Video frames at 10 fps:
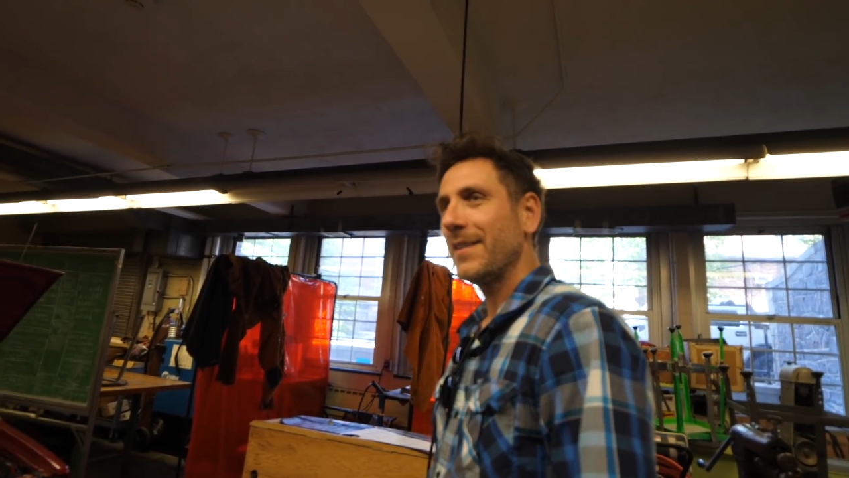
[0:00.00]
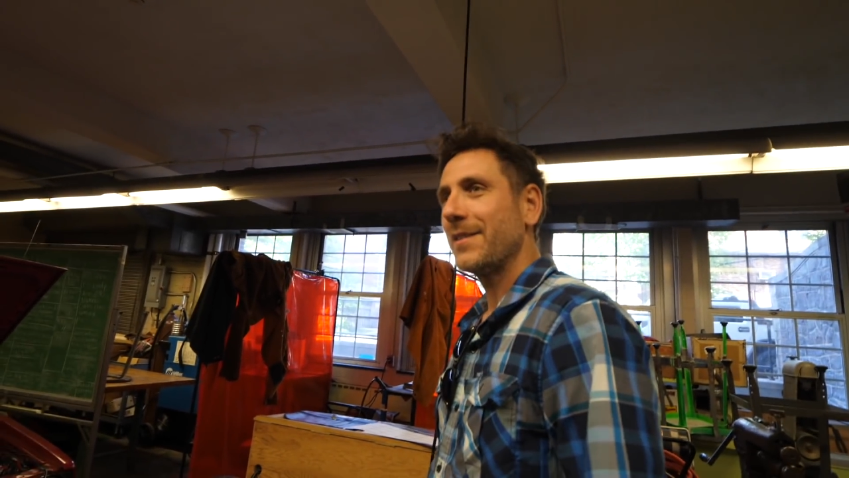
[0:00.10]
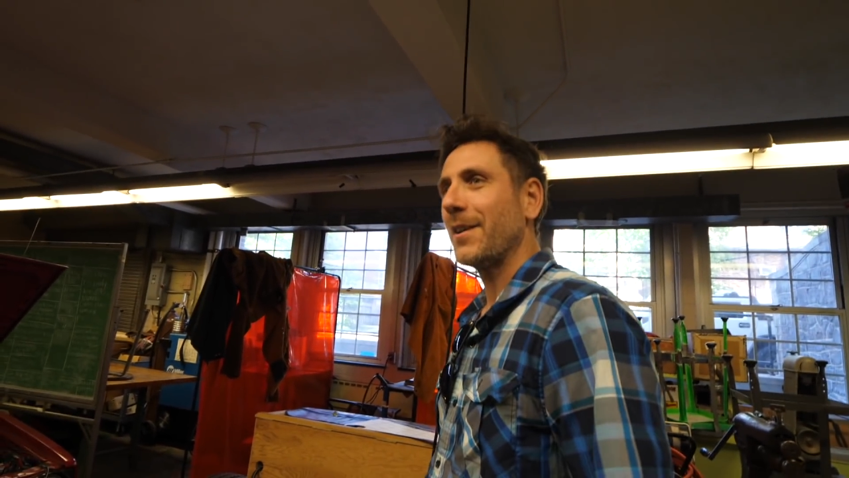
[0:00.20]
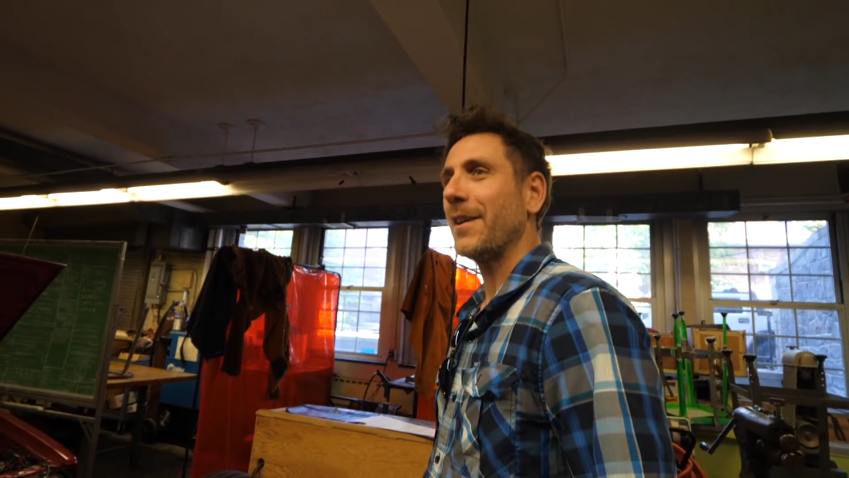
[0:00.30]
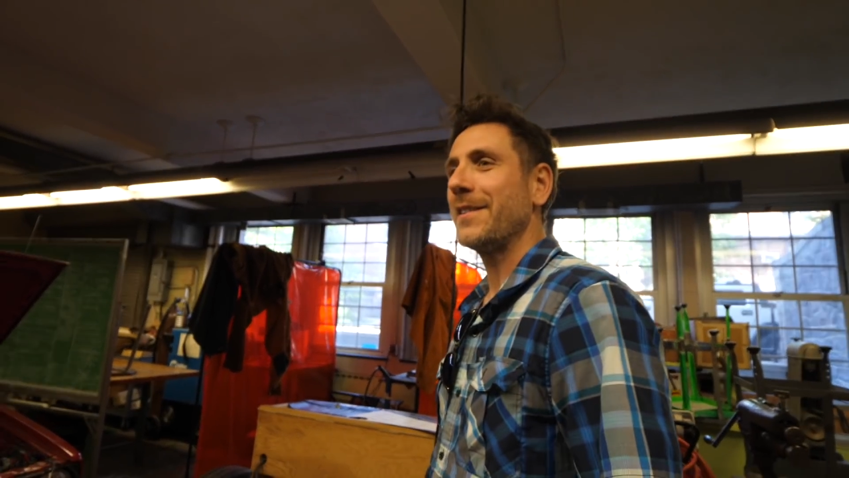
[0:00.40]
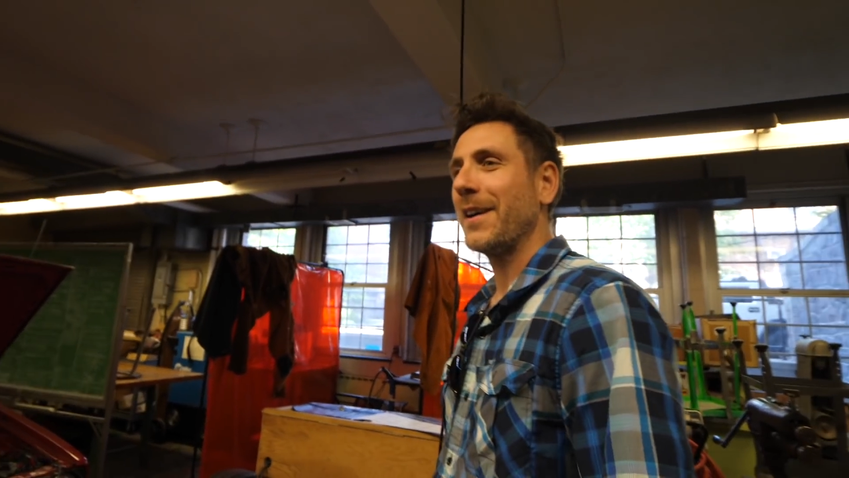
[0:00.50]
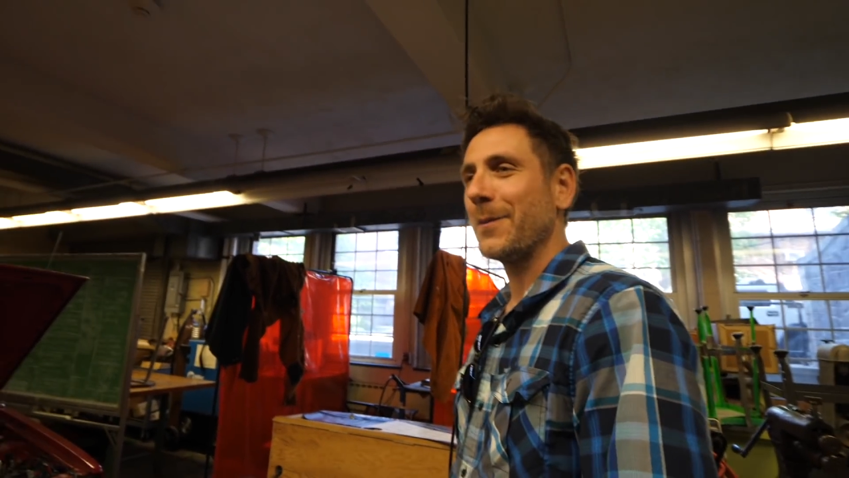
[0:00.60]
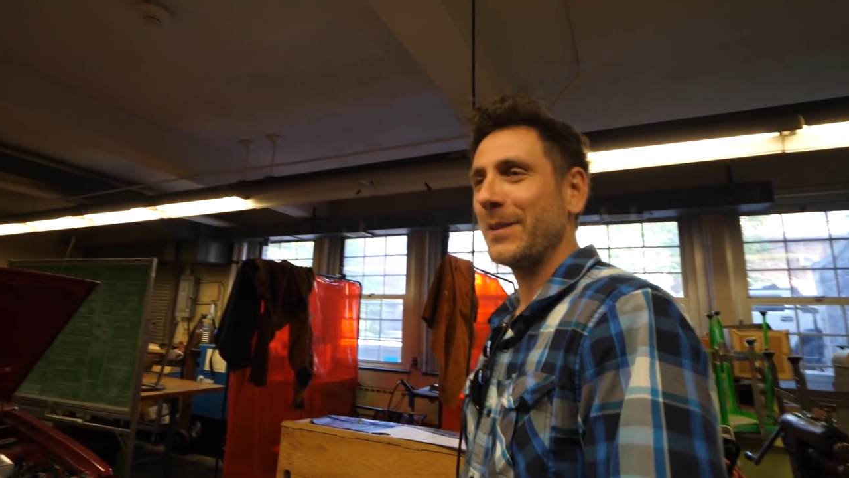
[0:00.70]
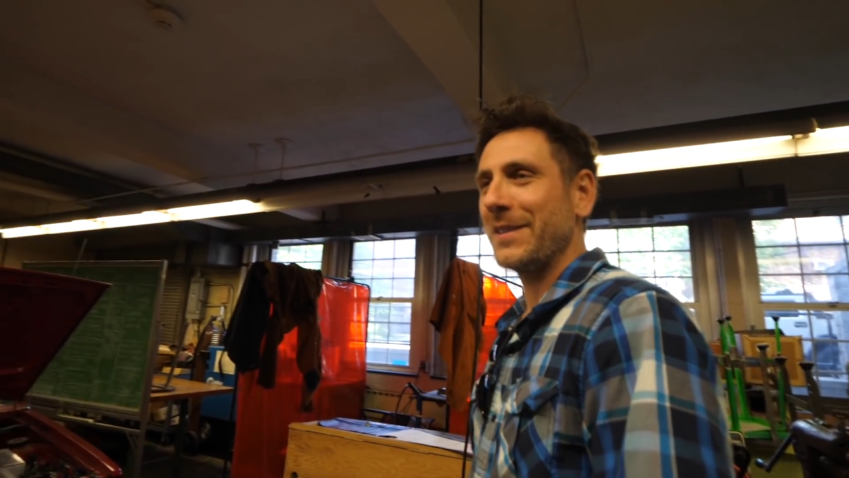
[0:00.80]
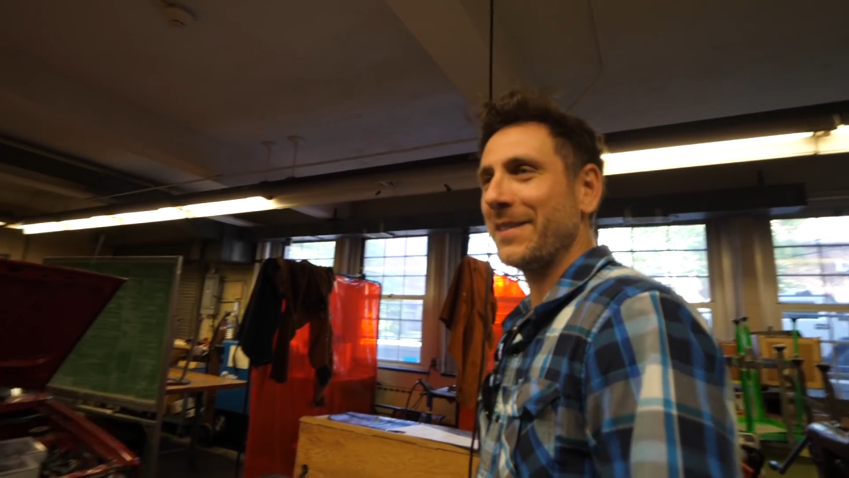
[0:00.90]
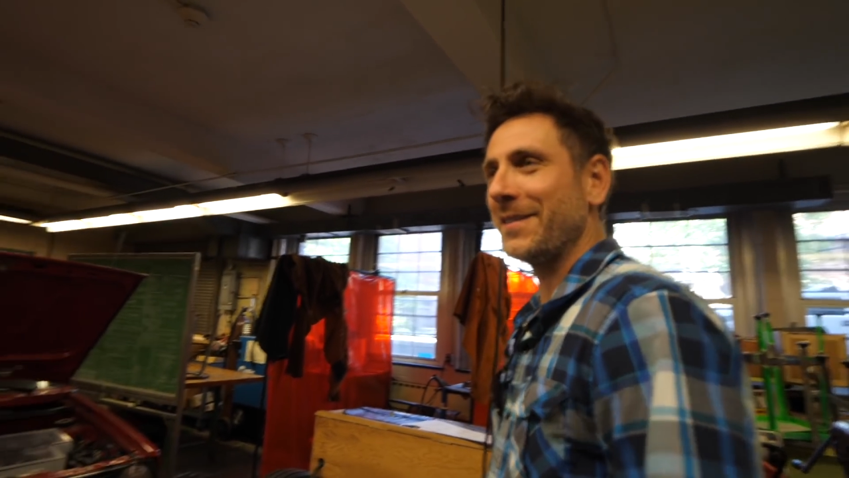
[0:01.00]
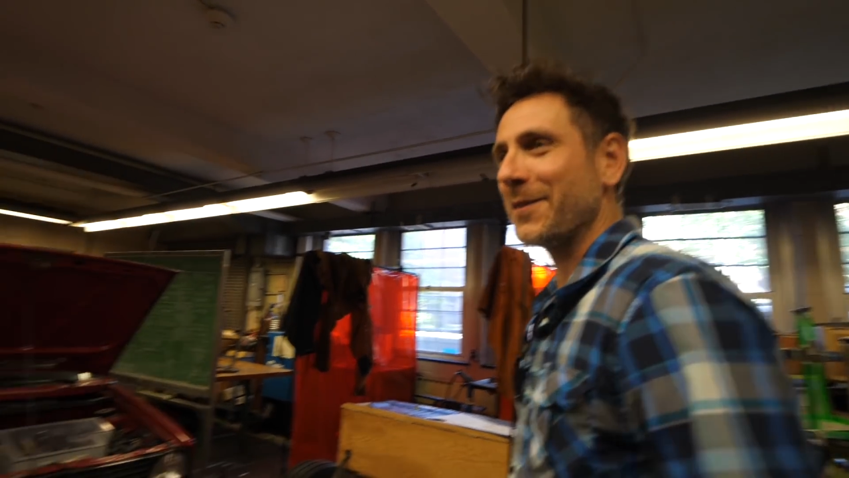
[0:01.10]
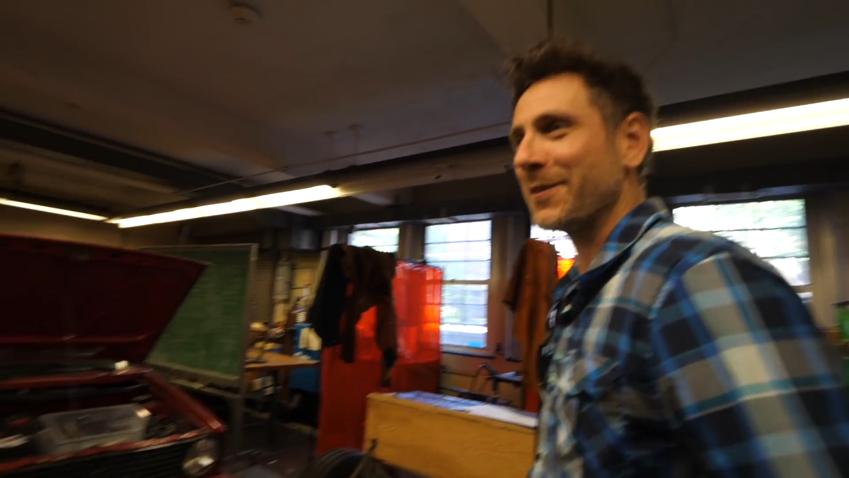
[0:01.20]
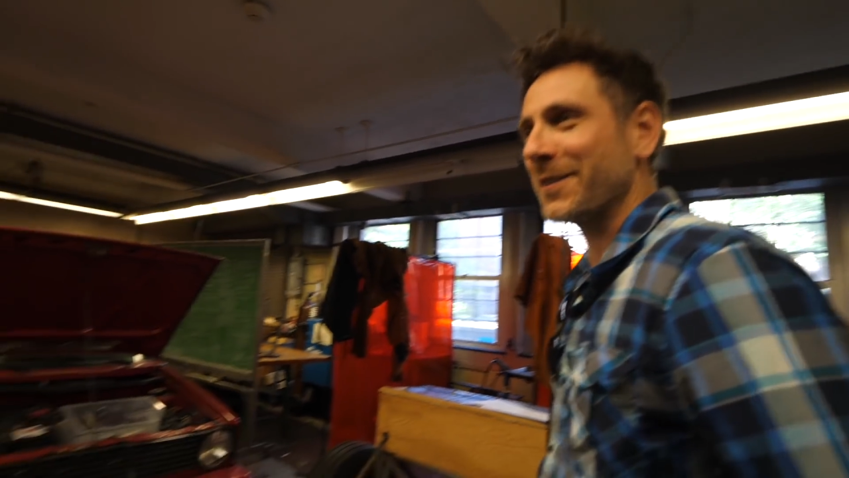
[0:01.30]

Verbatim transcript: Wow. Sorry, Tom, we ditched you